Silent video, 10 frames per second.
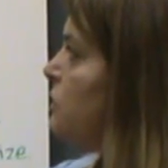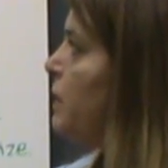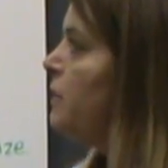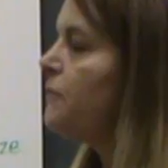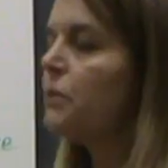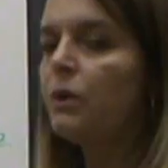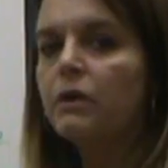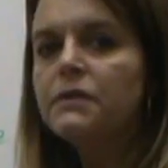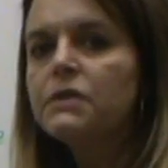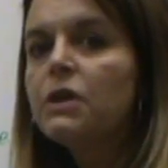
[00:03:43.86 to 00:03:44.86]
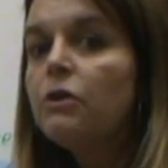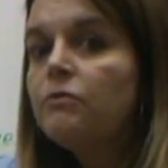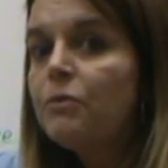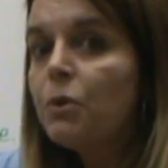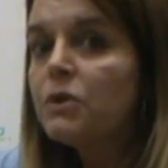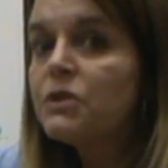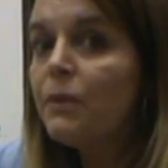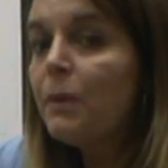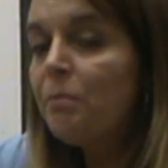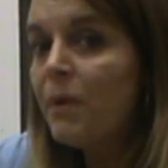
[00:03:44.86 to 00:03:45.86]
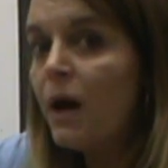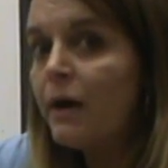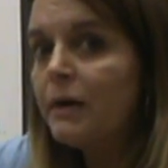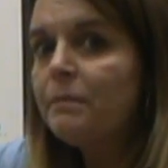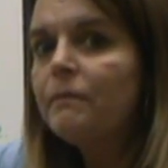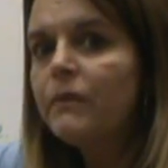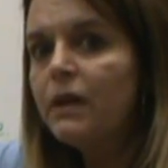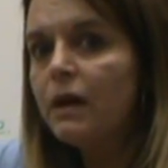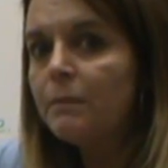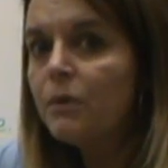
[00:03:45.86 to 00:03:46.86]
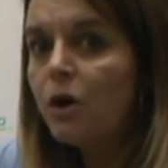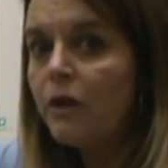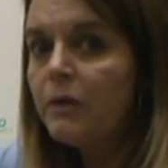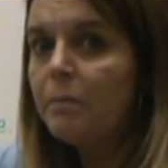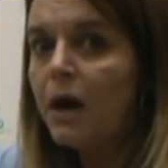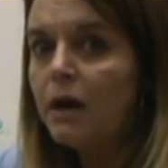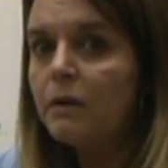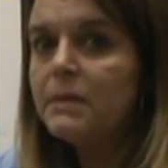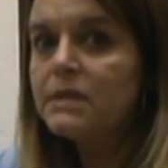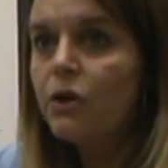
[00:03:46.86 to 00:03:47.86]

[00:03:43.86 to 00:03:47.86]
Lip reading: 3/4, 4 is on the bottom. The number on the bottom is